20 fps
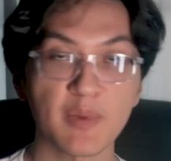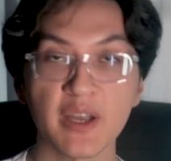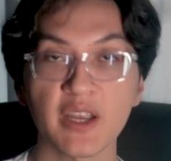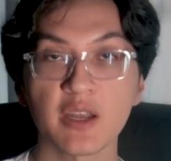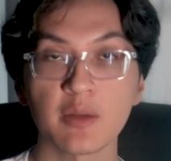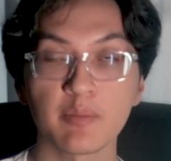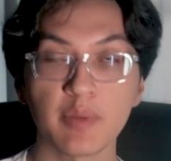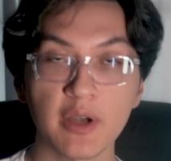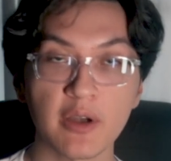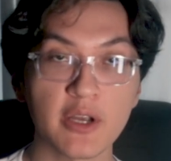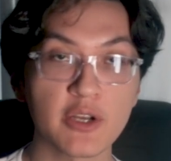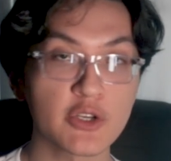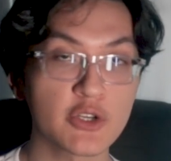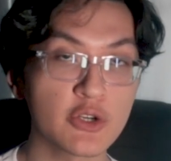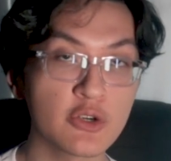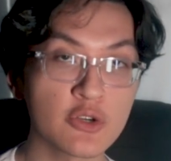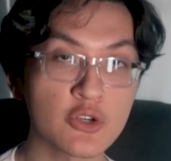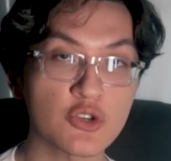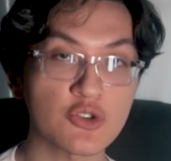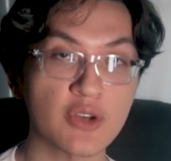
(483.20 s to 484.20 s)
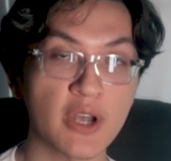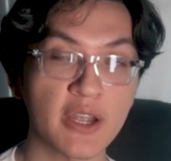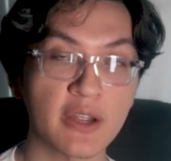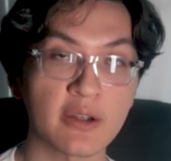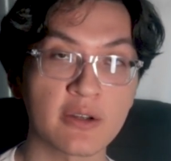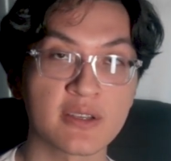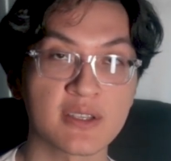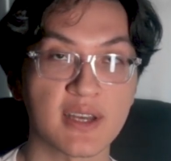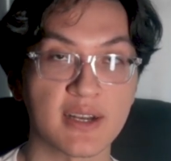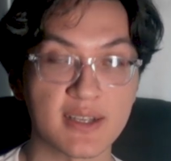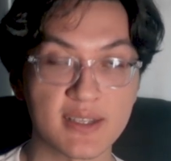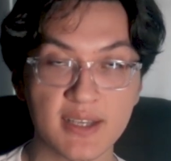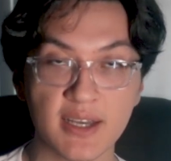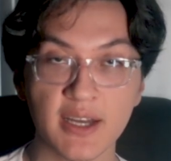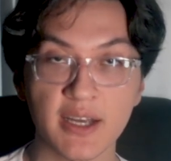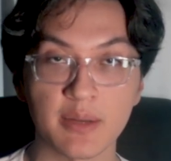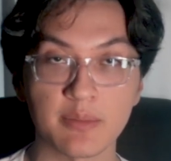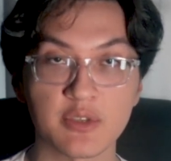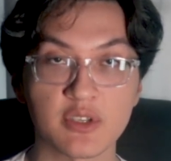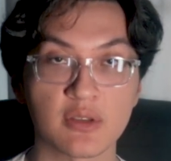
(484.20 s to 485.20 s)
by comparing 2 strikers at a
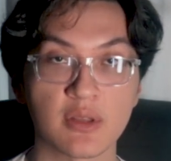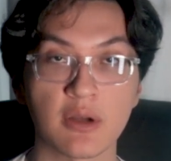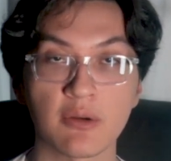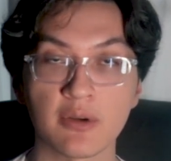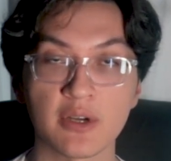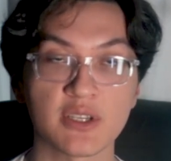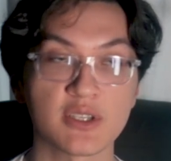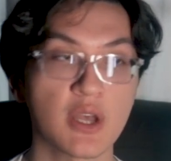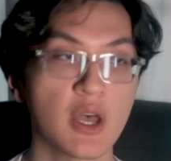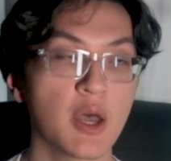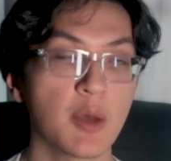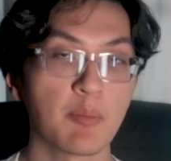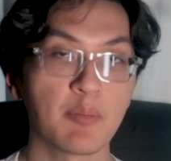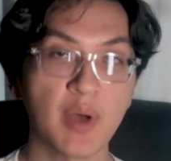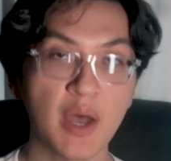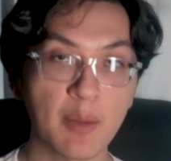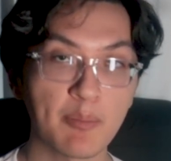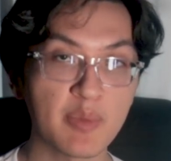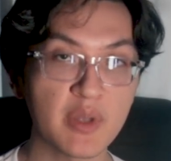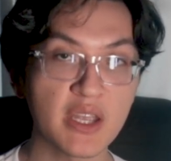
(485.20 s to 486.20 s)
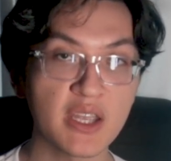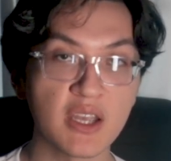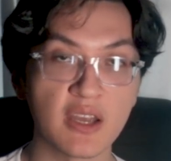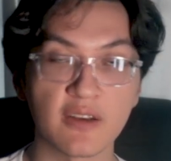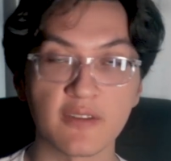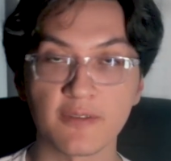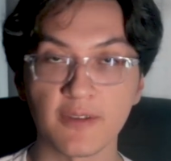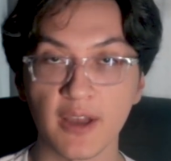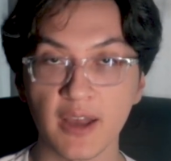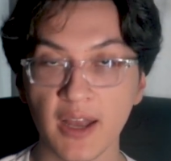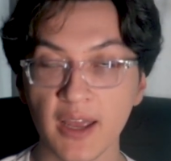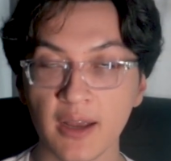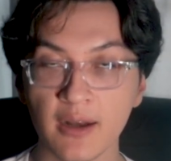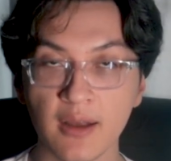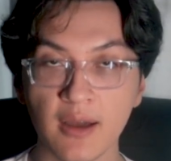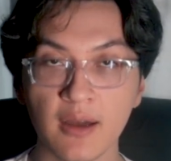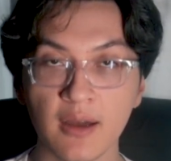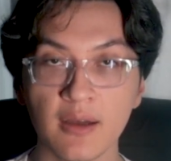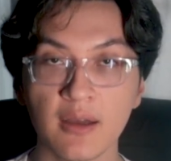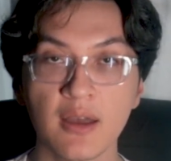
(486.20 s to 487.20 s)
time. So there was Pepi and
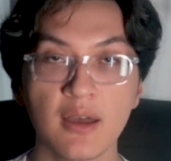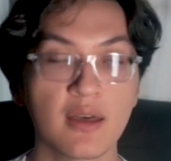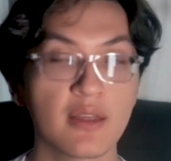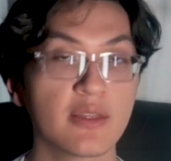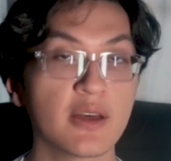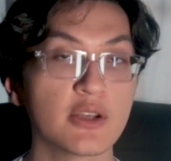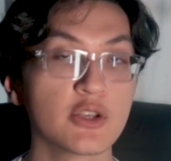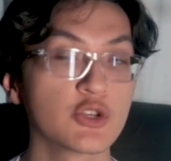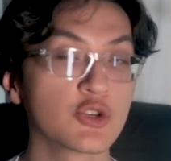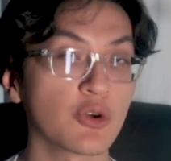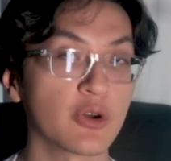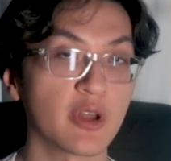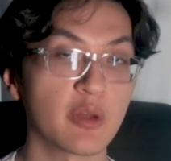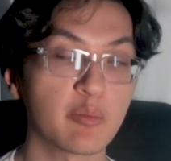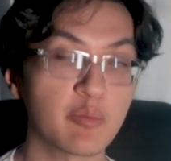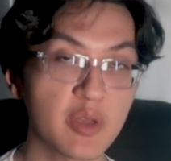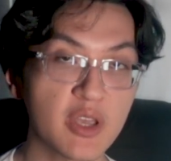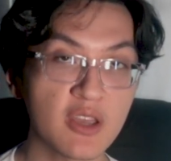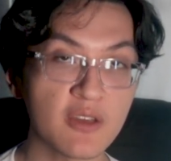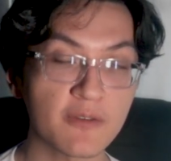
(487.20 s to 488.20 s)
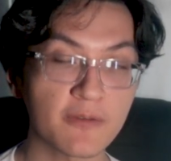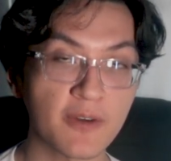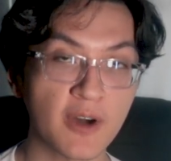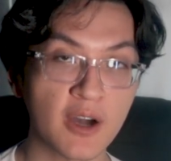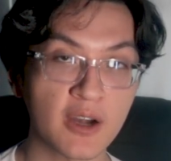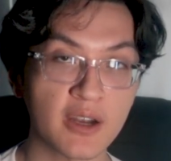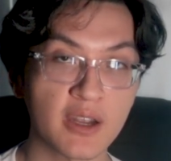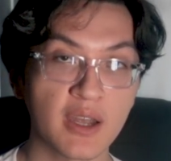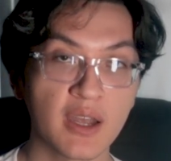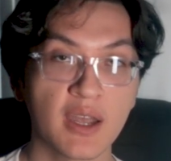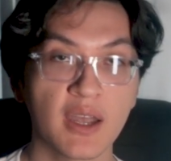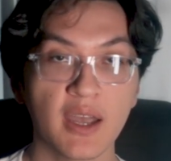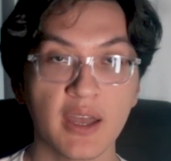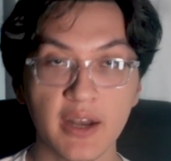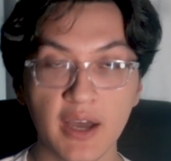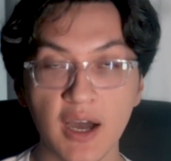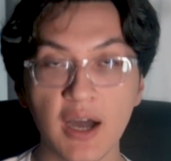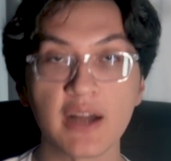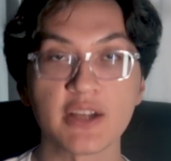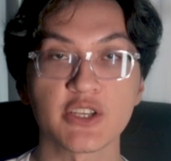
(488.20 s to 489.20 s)
Ferreira, then Jordan Pefok and
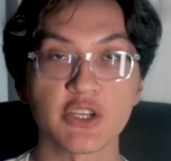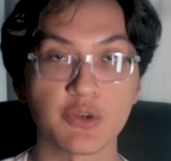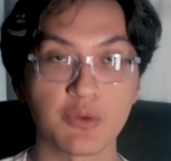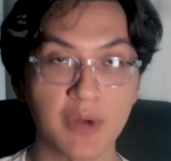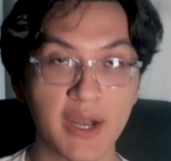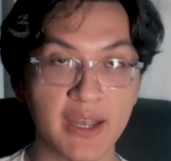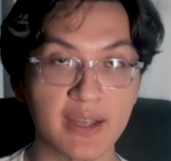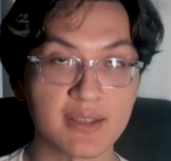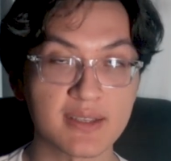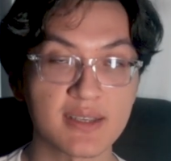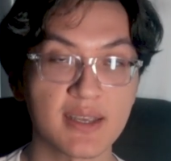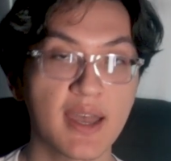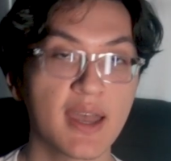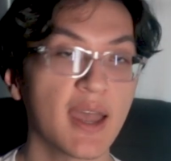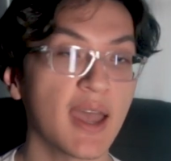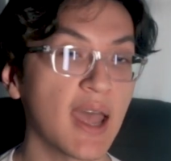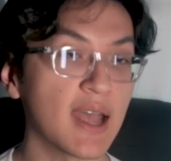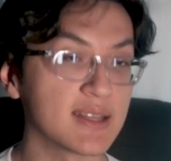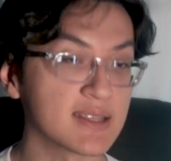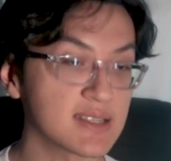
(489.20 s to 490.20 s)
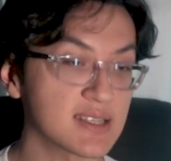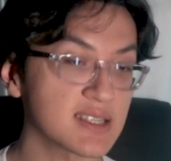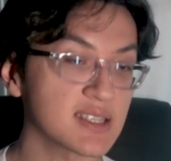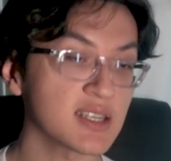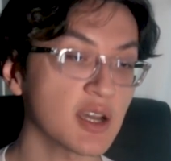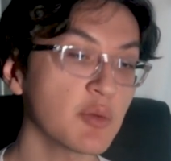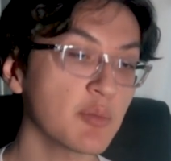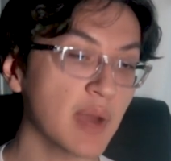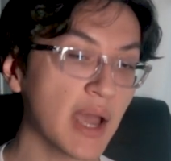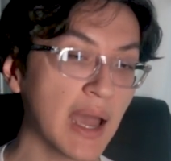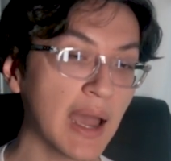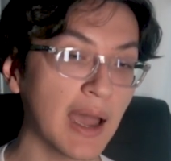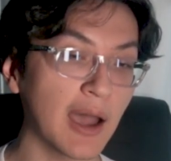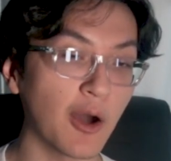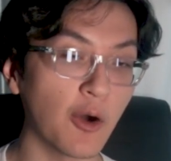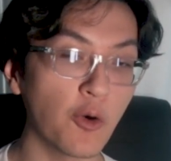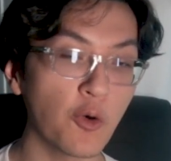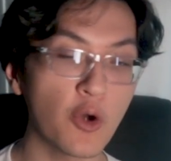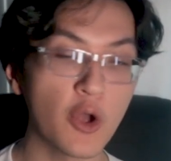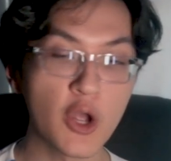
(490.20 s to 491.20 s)
Haji Wright. And
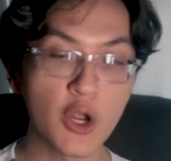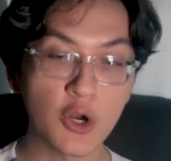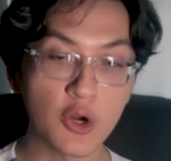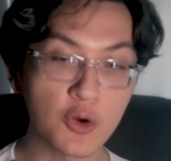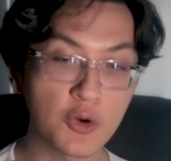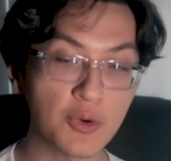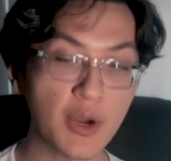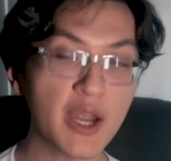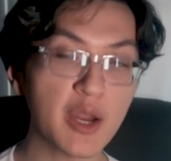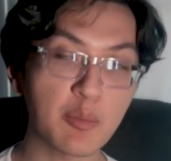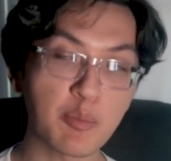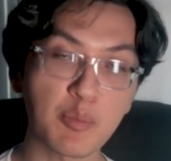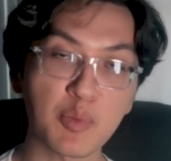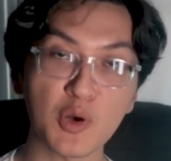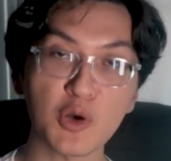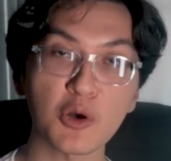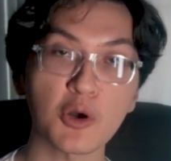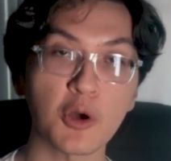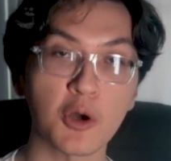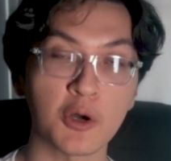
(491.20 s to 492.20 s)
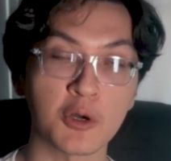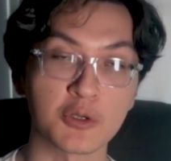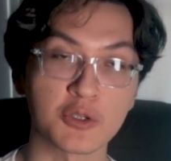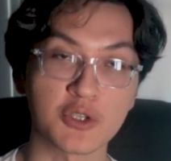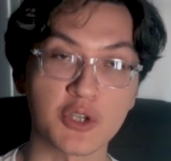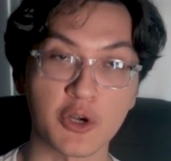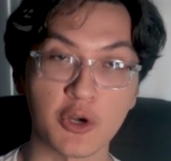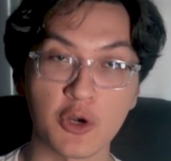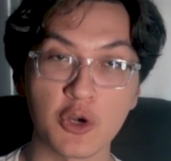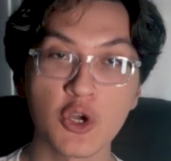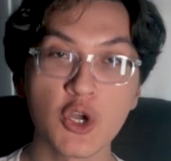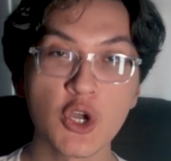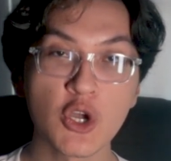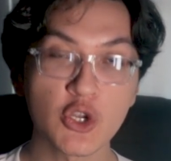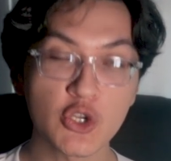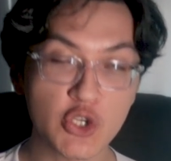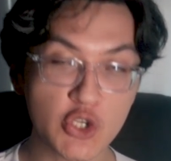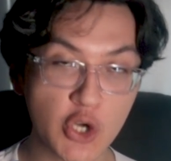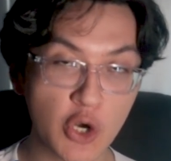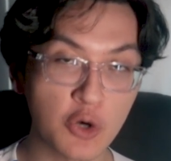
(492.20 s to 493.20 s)
somehow, Gregg Berhalter
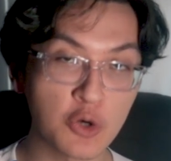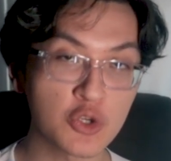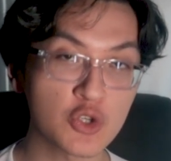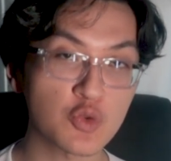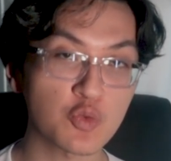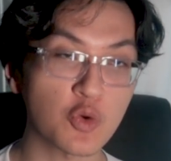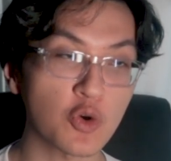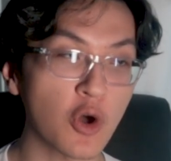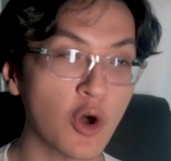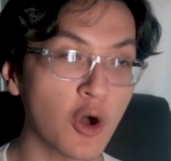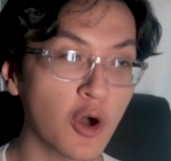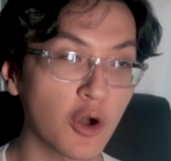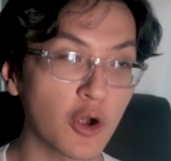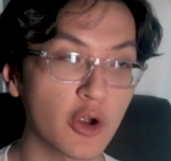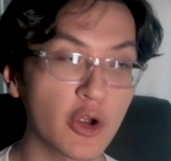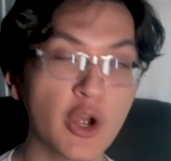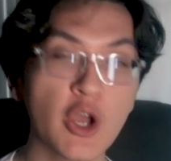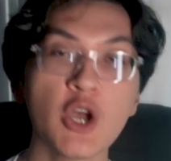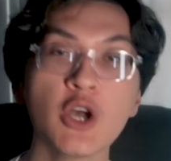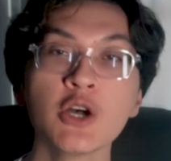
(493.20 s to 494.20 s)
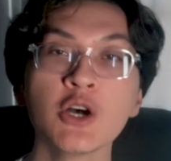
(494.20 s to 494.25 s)
chose wrong